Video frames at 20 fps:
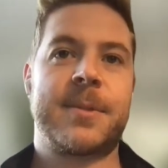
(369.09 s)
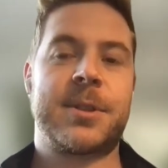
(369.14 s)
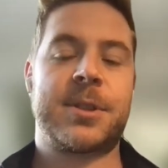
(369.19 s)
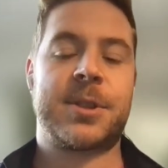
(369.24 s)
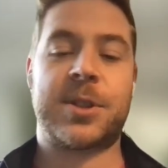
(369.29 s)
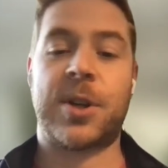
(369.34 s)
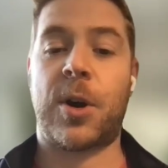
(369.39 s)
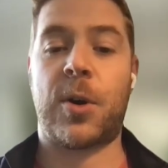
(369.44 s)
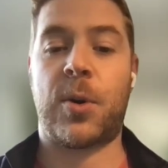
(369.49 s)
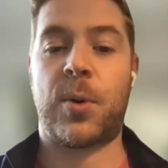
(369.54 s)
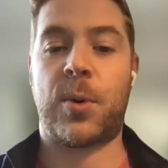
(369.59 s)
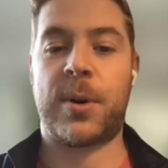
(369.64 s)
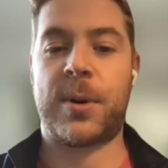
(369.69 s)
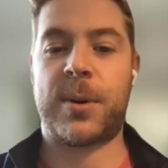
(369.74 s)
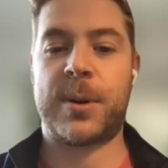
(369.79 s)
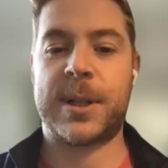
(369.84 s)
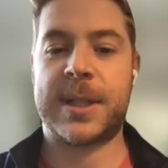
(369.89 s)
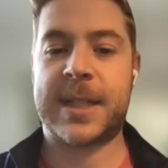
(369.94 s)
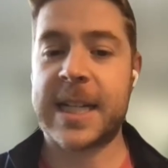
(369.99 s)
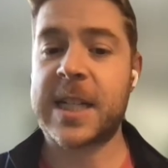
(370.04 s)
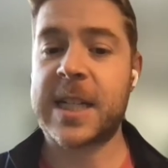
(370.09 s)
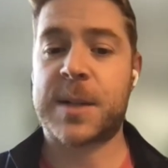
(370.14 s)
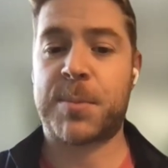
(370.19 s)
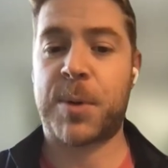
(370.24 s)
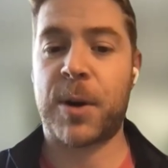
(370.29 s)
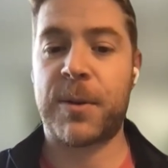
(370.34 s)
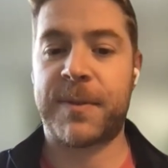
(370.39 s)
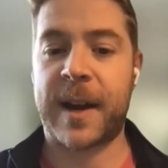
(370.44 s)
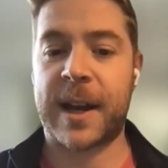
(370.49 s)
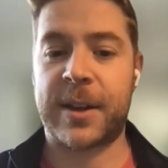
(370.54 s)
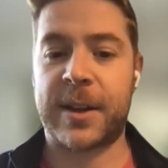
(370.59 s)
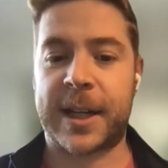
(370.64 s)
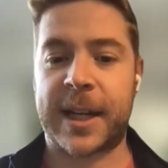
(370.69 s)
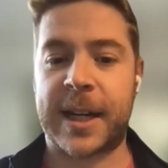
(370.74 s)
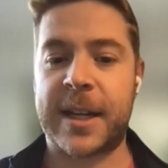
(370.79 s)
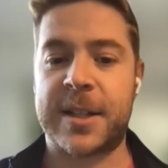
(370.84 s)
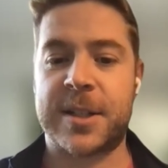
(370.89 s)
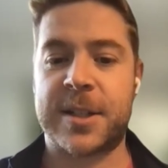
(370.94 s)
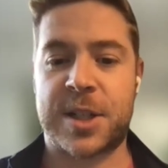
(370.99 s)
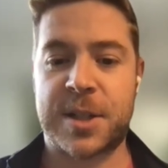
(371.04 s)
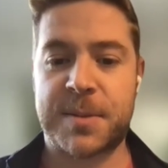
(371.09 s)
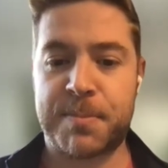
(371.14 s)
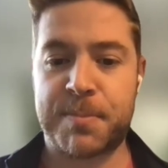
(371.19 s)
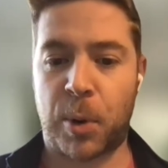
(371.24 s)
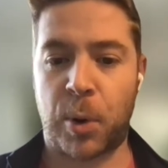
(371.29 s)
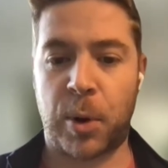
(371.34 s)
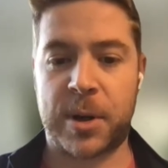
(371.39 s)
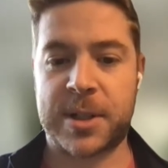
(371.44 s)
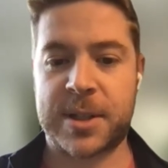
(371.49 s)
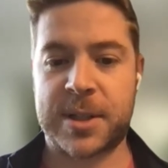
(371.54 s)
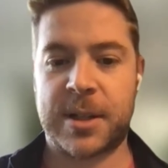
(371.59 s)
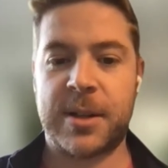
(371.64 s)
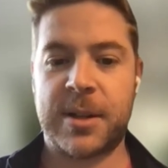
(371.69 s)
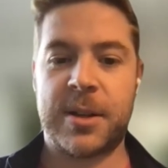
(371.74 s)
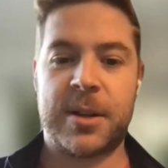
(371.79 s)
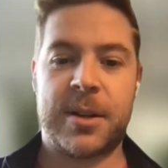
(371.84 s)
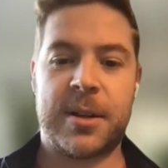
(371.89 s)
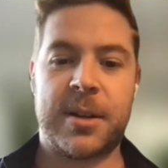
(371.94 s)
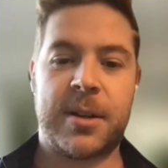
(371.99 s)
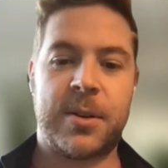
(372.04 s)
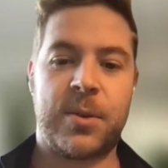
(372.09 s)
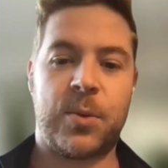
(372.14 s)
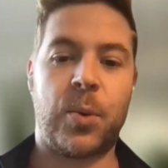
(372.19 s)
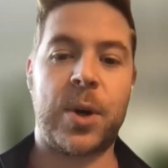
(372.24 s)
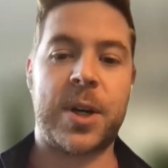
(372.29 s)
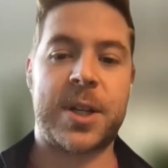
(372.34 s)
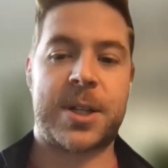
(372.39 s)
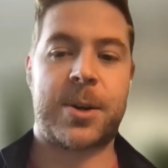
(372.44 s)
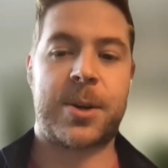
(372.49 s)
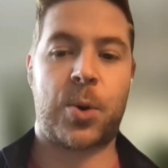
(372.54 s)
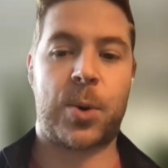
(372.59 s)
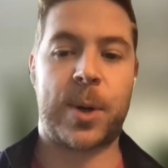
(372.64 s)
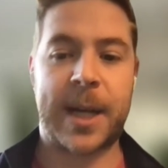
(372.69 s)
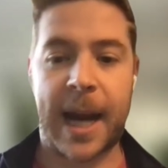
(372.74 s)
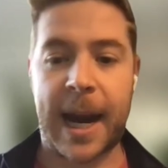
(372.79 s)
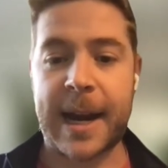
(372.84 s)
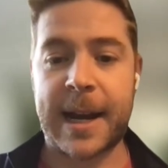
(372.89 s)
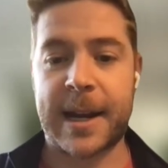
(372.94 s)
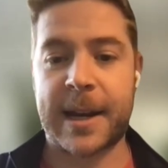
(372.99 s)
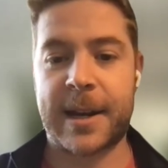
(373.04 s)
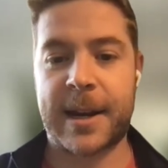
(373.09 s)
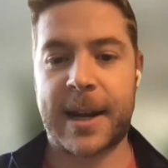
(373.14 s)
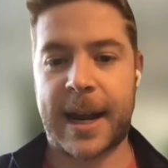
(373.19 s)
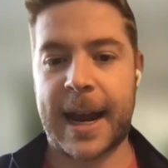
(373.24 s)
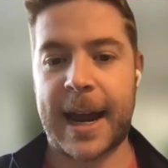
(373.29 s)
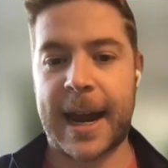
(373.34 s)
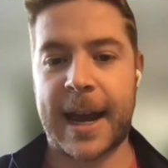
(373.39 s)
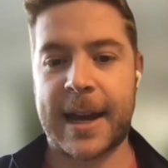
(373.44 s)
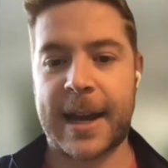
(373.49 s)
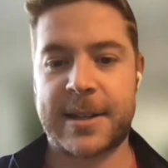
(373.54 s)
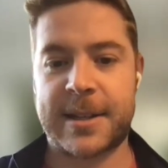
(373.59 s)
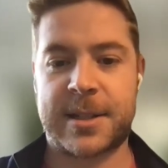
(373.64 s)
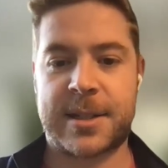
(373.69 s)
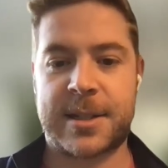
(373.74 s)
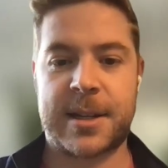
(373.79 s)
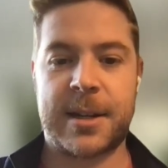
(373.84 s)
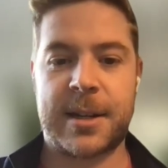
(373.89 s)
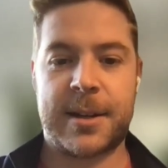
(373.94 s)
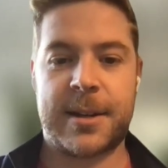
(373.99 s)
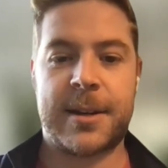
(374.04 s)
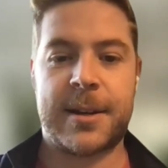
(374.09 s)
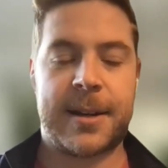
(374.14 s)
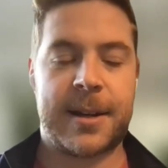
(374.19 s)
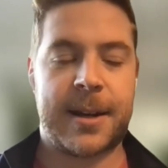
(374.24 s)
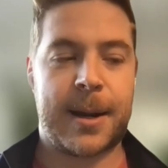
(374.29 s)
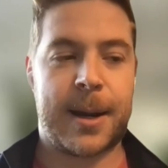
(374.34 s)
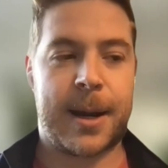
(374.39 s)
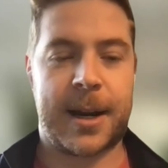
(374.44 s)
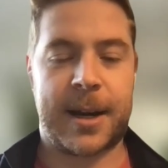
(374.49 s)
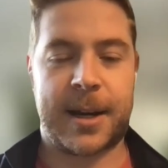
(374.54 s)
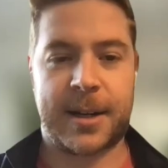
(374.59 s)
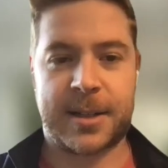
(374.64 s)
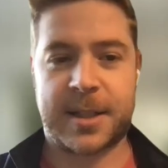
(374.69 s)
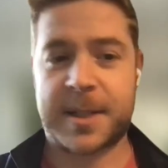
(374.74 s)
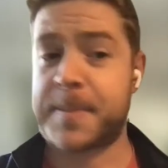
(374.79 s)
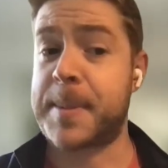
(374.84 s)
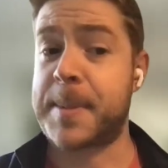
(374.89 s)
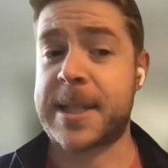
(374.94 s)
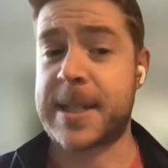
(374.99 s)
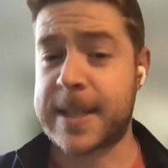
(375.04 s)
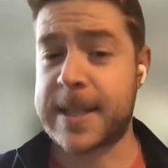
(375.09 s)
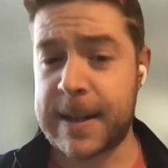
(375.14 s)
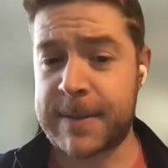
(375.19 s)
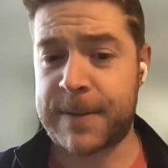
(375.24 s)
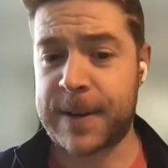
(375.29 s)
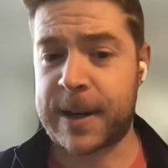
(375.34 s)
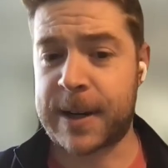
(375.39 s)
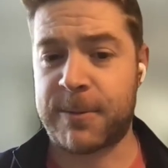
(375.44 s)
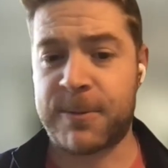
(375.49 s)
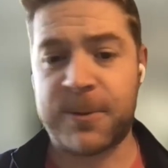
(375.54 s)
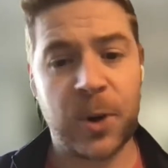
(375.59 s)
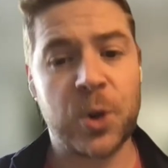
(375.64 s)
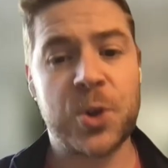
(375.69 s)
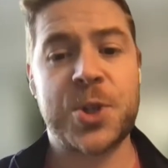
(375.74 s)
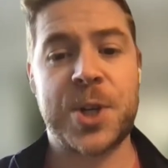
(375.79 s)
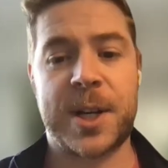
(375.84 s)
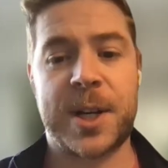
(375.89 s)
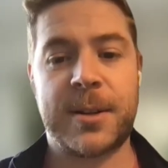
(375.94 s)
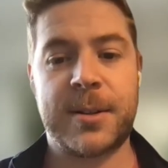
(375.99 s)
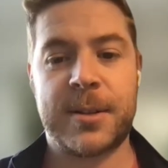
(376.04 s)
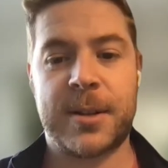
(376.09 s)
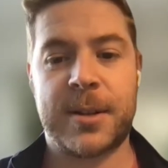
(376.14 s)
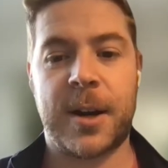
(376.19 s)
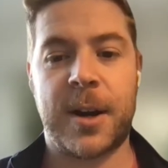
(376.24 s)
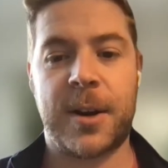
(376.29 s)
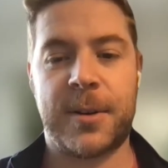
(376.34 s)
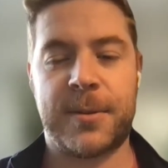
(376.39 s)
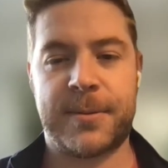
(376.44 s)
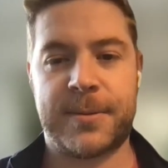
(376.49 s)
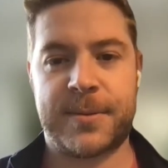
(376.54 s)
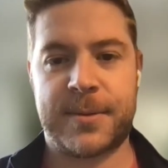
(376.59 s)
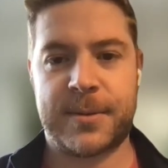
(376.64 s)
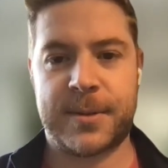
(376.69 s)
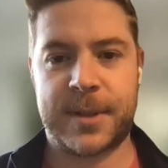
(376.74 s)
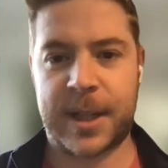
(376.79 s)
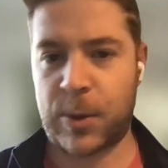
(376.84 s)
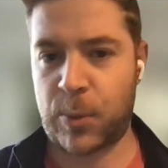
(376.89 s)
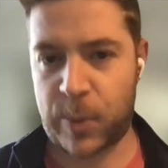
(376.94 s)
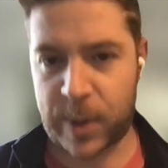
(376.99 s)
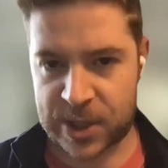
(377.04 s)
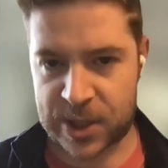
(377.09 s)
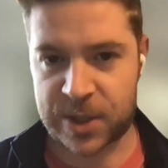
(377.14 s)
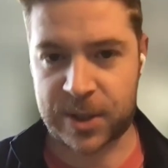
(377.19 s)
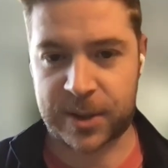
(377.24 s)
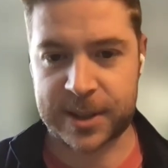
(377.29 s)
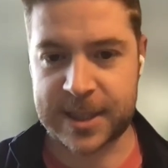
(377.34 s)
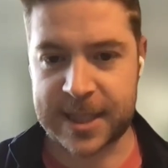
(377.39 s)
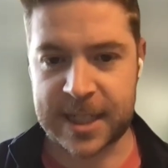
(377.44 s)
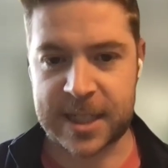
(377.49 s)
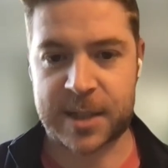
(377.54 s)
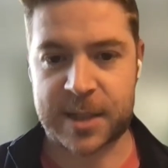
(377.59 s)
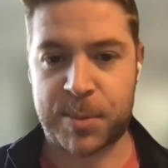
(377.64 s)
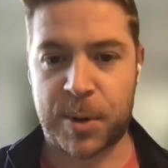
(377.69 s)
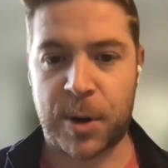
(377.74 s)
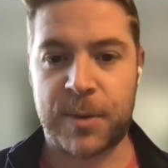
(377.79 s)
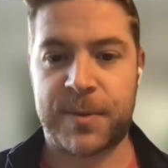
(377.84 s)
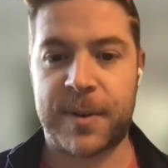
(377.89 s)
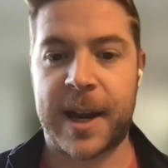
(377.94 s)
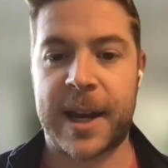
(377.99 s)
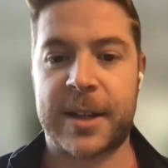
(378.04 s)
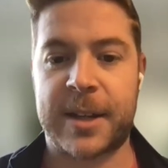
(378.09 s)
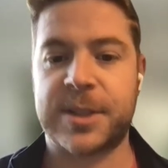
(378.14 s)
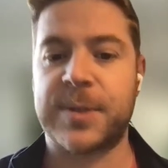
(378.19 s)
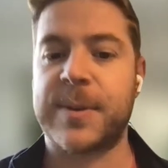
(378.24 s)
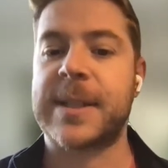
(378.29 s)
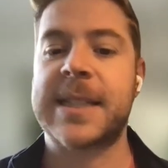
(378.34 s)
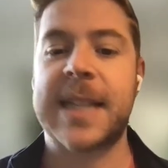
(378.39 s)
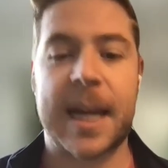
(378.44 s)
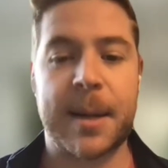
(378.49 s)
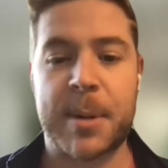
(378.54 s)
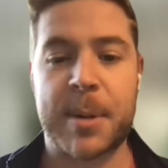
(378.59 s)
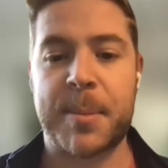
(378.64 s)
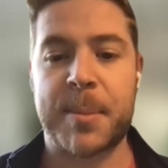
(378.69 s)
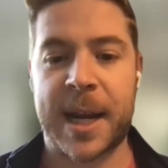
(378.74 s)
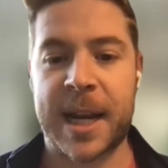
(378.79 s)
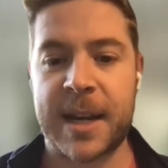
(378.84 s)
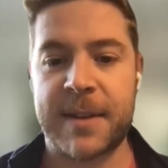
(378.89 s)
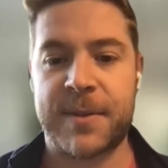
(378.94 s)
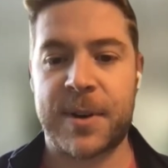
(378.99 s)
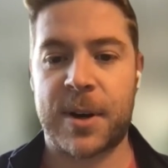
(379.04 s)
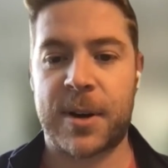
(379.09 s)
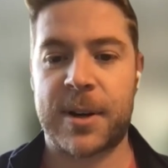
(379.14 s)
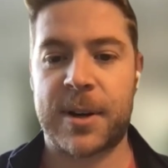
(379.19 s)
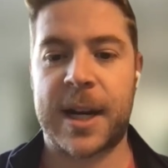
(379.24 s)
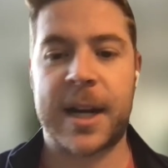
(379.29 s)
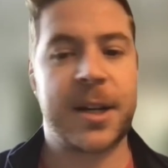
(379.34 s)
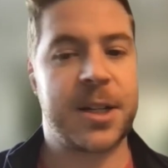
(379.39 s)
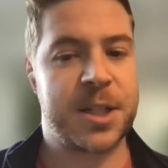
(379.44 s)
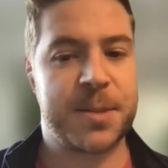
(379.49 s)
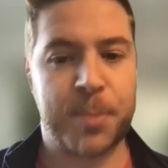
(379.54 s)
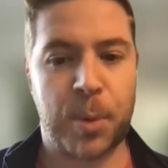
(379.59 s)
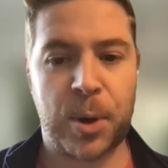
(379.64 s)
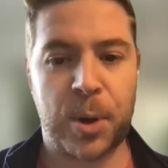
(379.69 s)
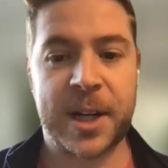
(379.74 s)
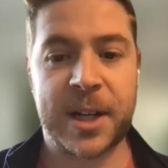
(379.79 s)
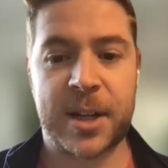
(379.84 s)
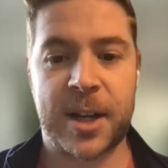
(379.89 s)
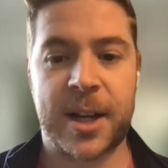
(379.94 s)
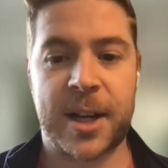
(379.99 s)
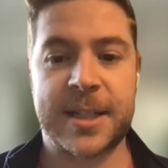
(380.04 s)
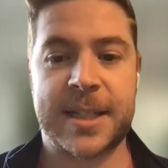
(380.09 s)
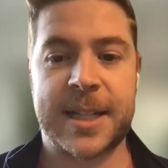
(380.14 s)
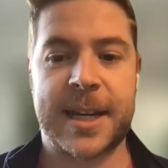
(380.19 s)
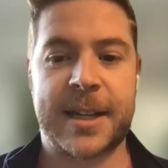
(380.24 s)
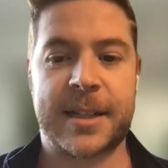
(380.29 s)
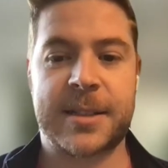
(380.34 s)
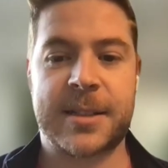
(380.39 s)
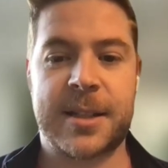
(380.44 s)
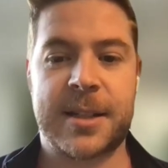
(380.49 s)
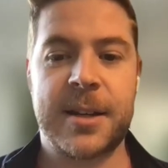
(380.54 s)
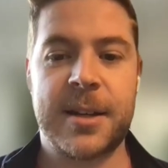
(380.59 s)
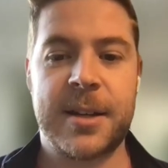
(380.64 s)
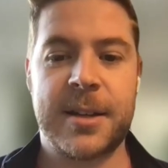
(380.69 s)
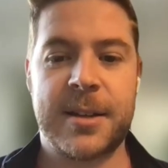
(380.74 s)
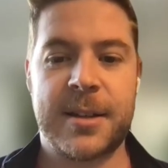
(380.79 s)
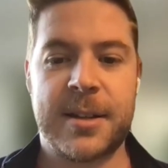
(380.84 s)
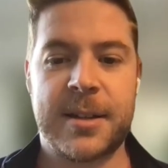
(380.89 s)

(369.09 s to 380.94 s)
So, DISC profiling in sport was created as a specific version of the original DISC profile to examine behavior in a sporting context